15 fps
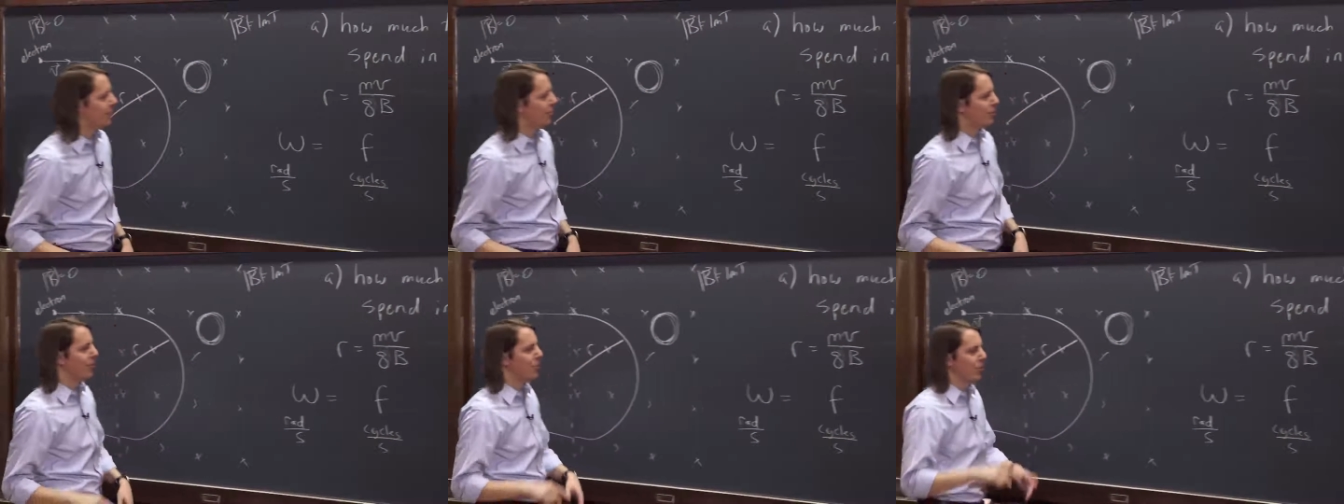
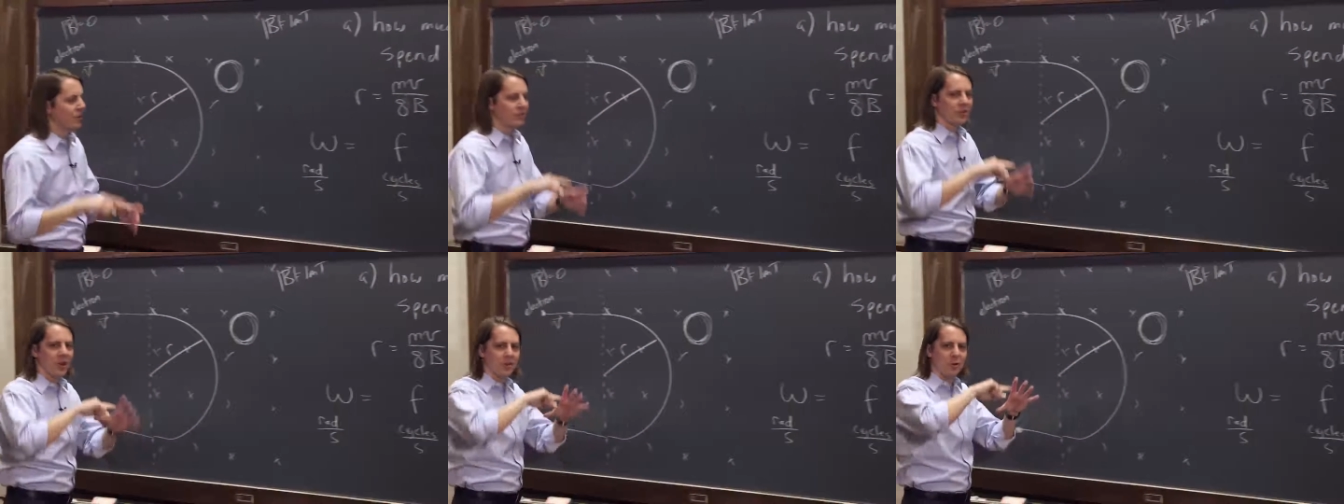But remember, a
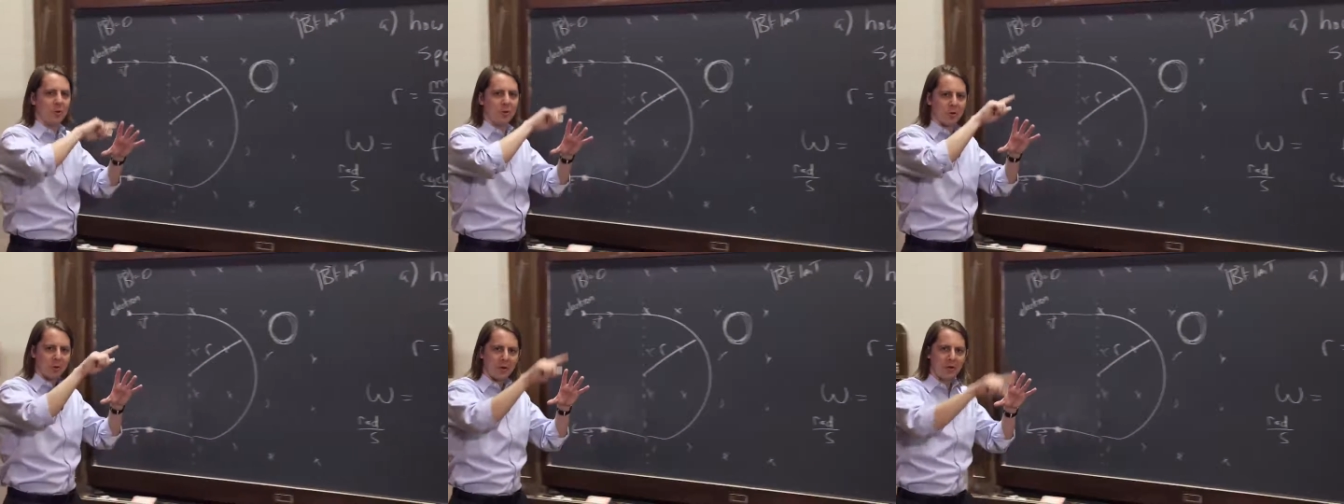cycle
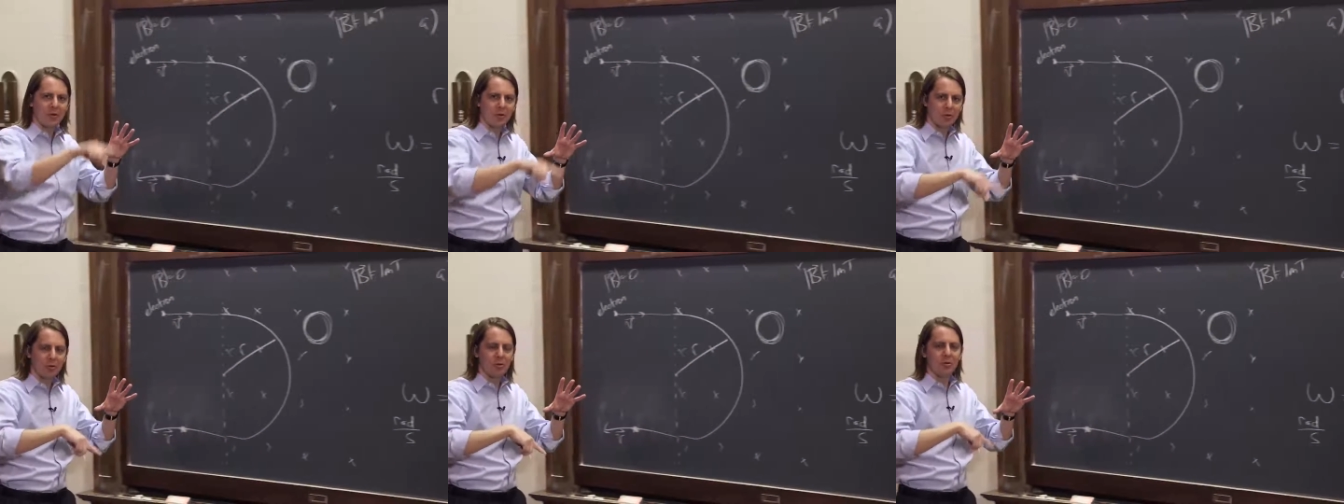when you're going in a
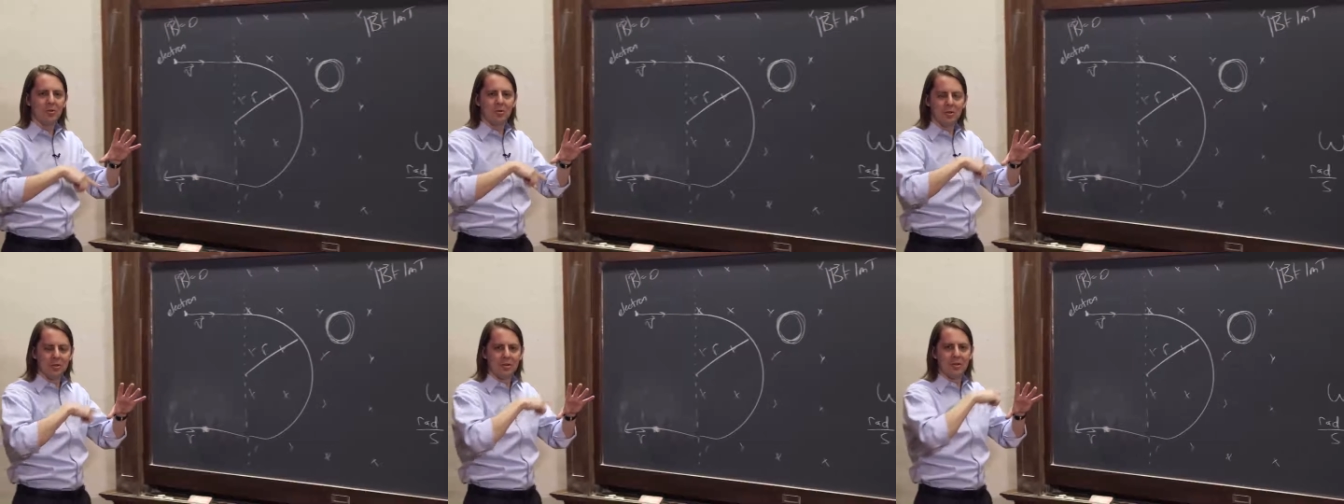
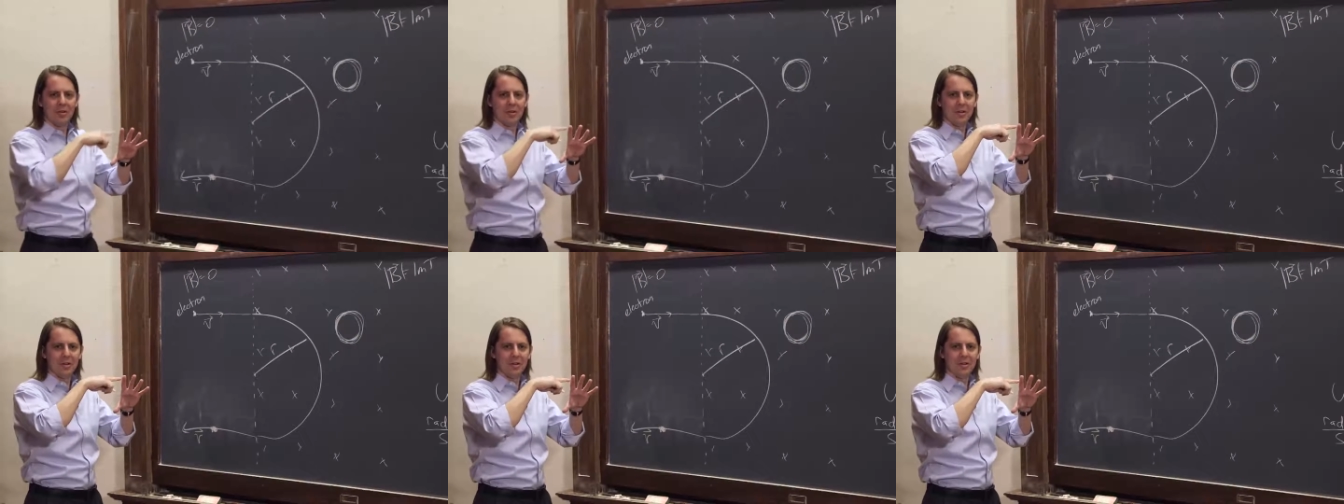circle
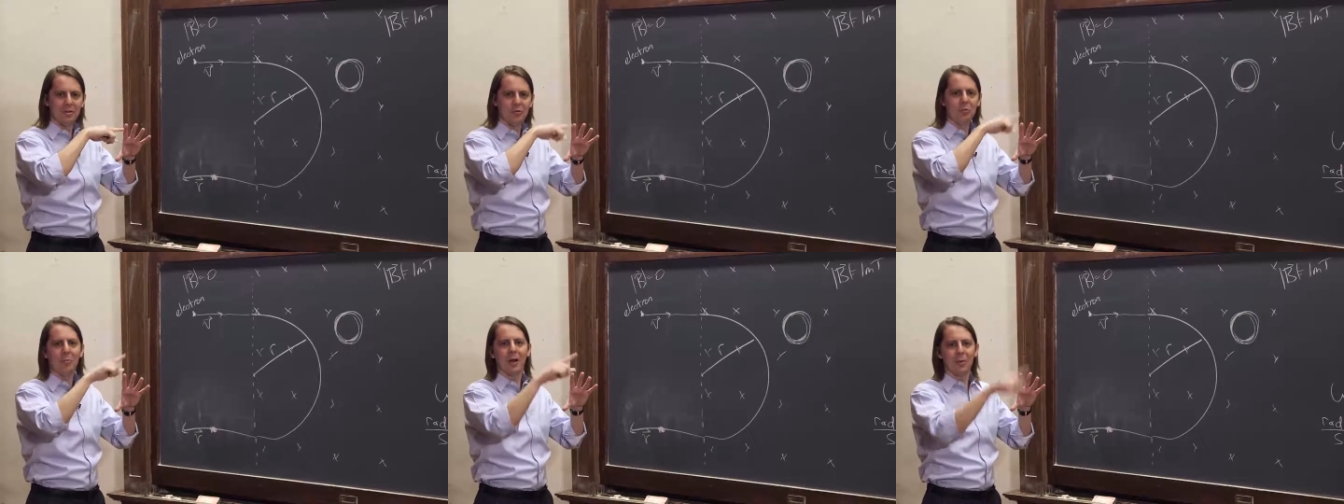is
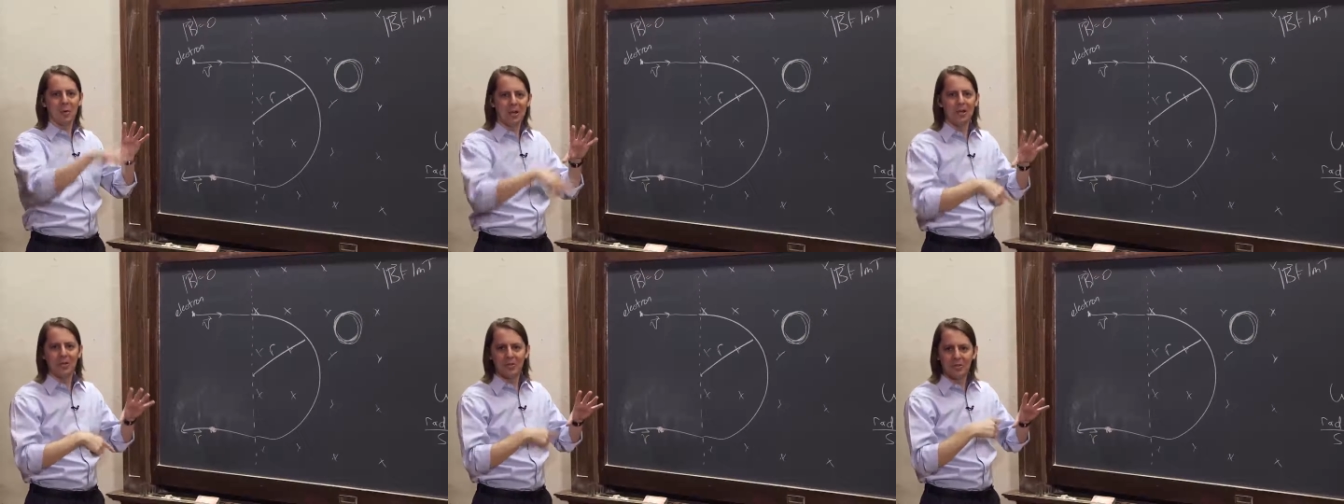2 pi
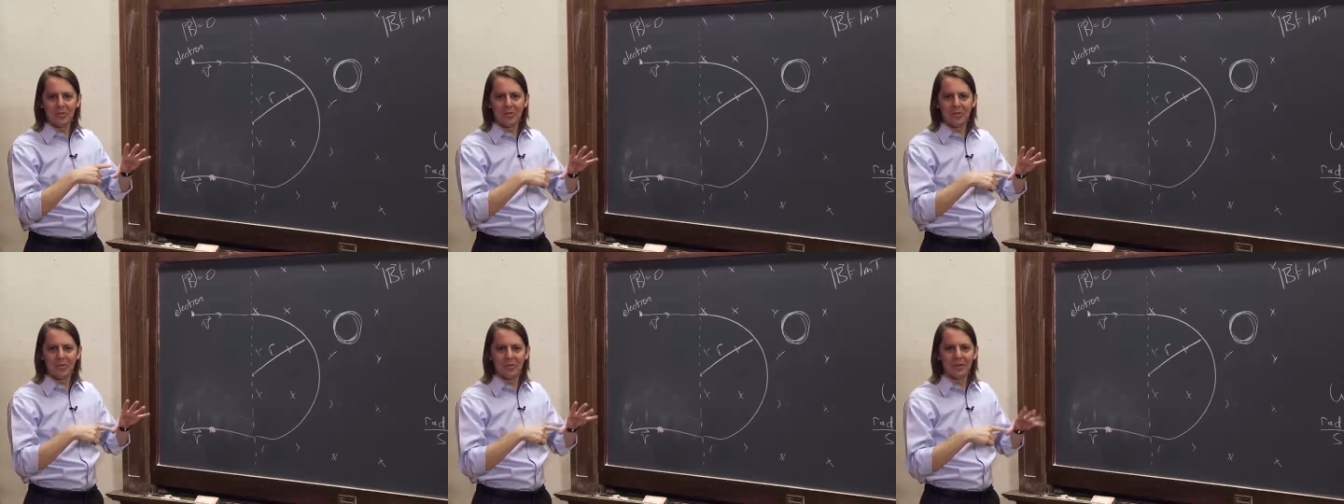
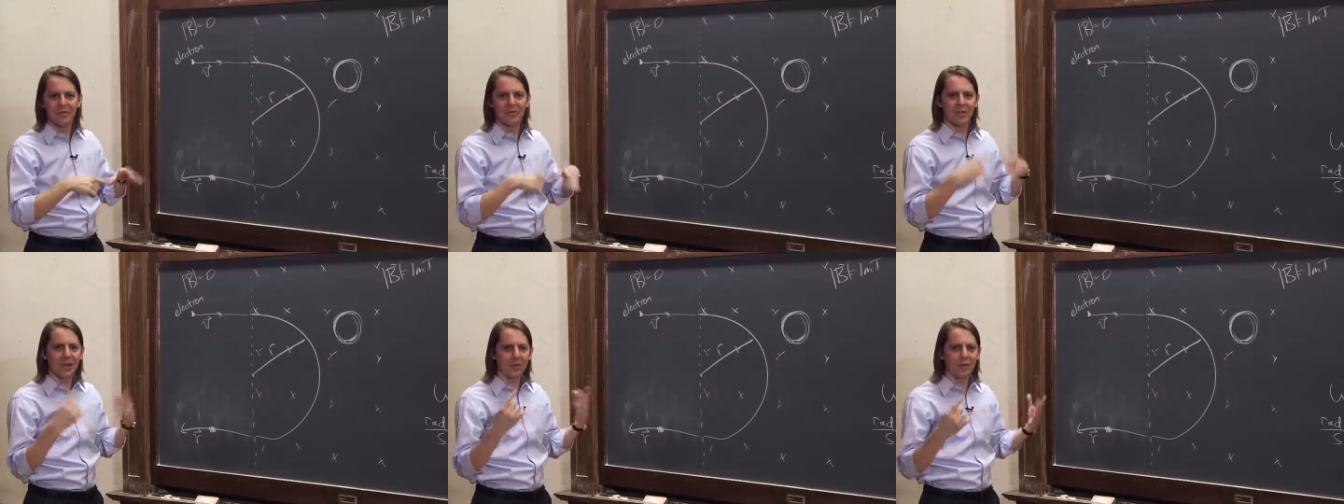radians right?
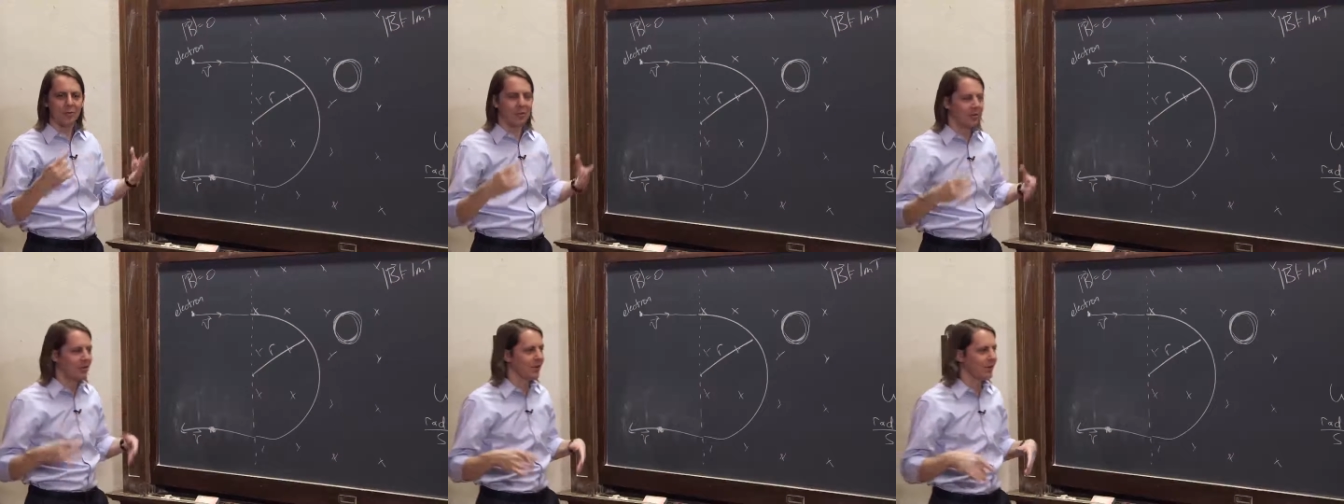Cycles
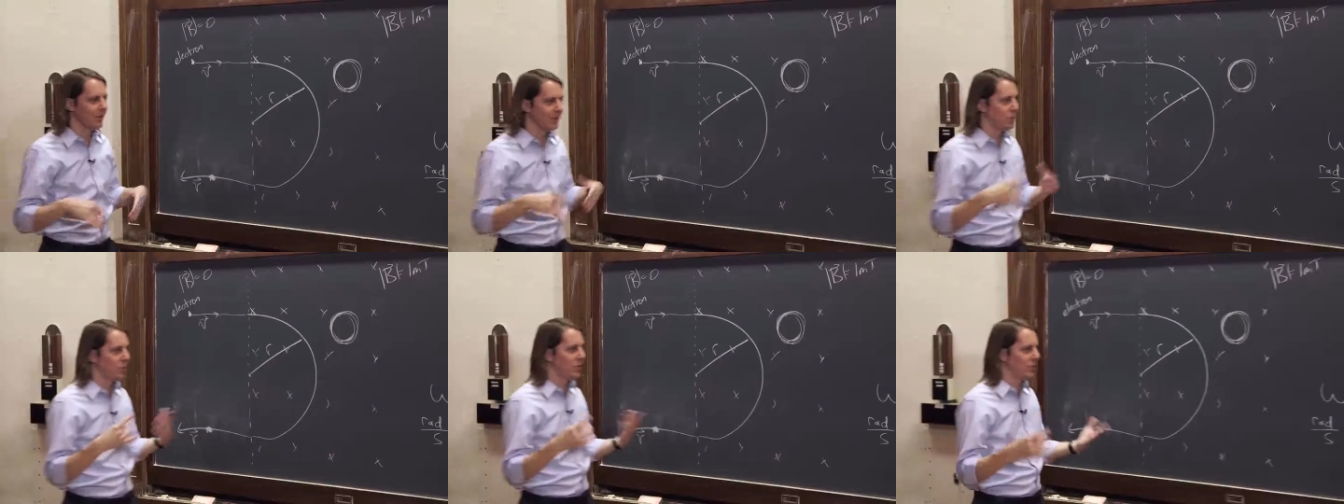per second,
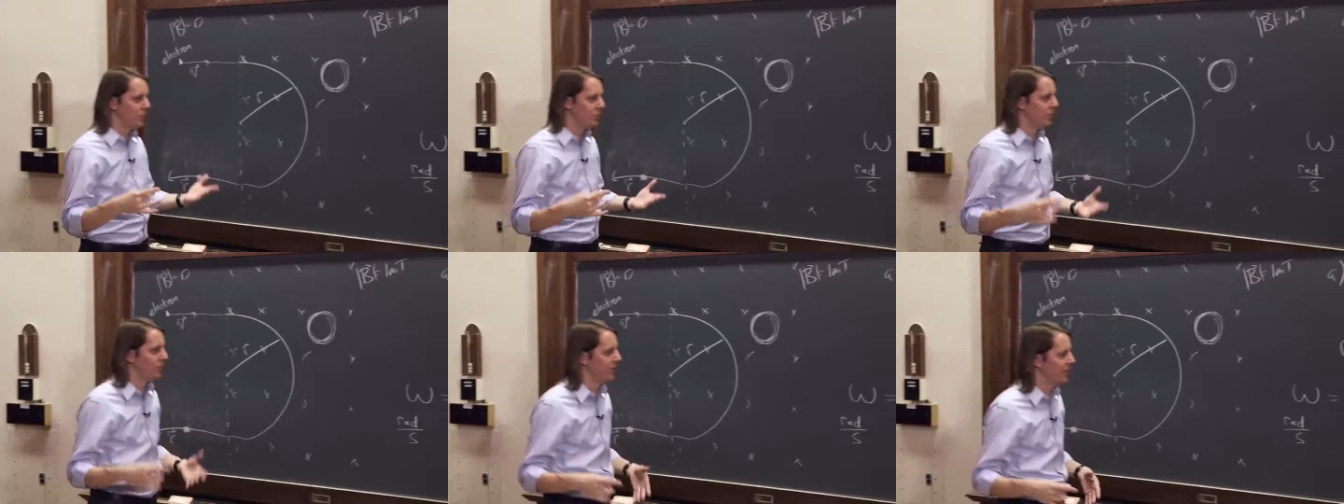it's
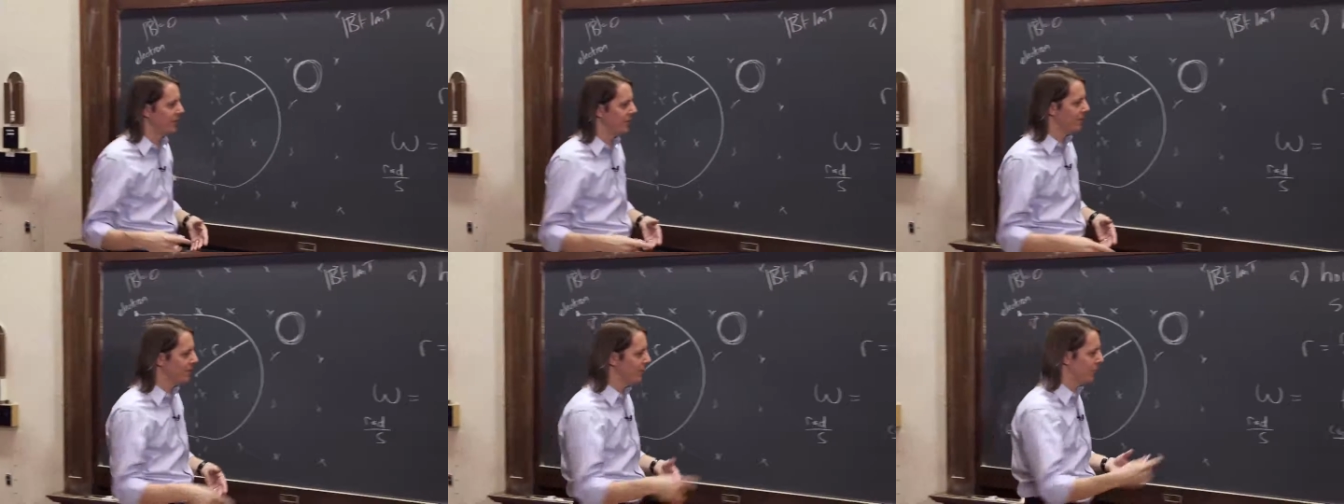cycles per
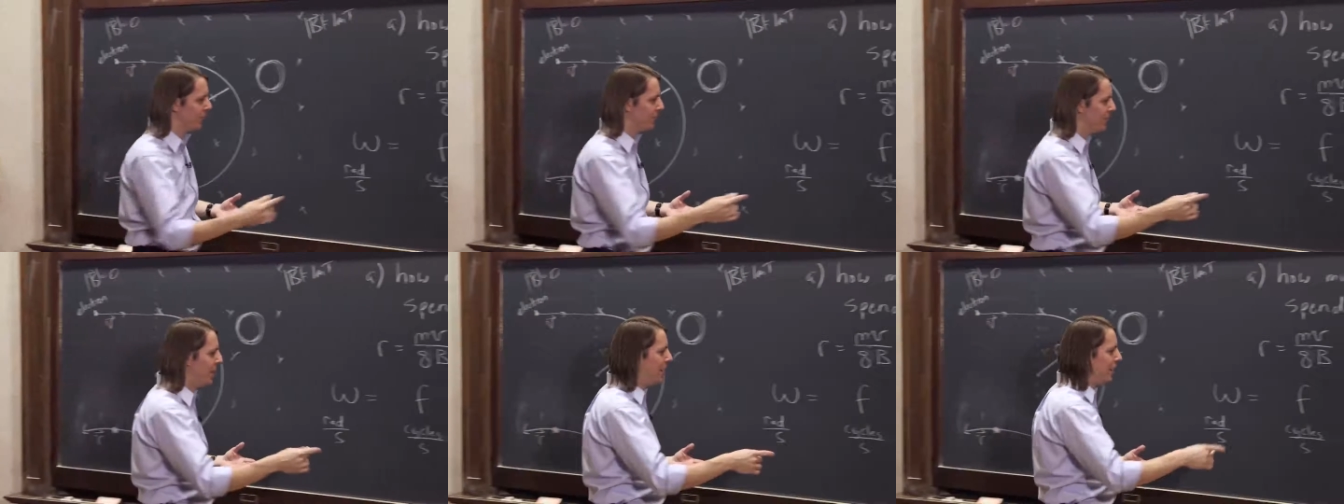second, sort of.